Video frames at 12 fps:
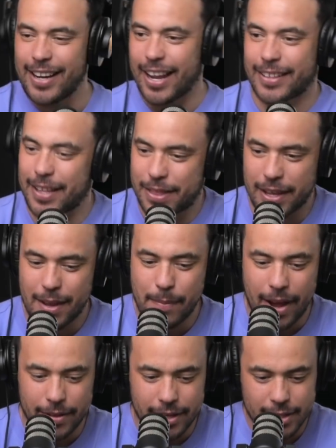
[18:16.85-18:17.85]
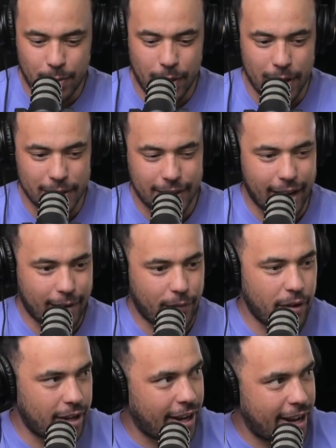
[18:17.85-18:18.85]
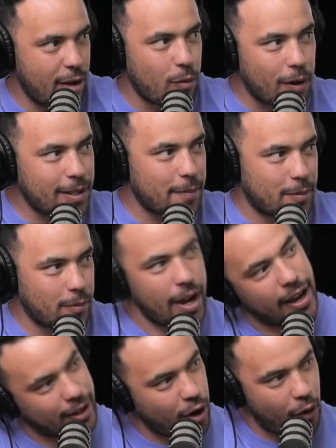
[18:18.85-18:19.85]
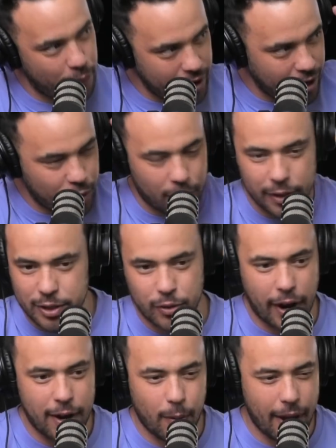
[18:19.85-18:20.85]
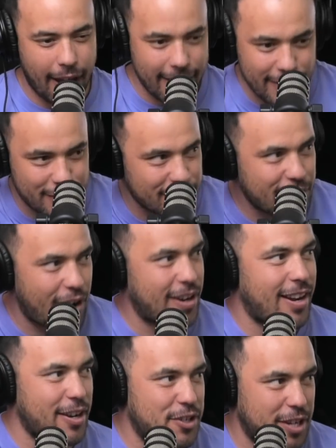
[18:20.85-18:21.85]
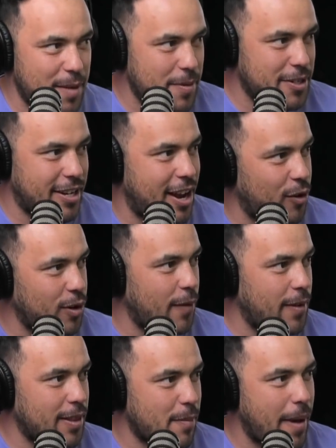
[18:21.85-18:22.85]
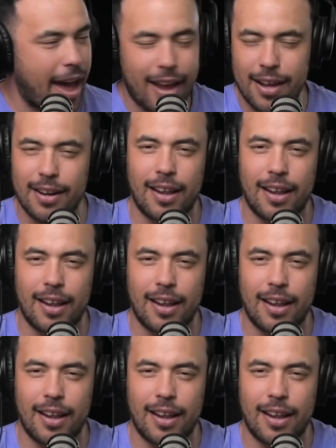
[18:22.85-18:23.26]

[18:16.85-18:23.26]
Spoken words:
like the thing about this was like he rocked up. We had a coffee across straight away, and he's just kind of like sheepish and held enough at the back. I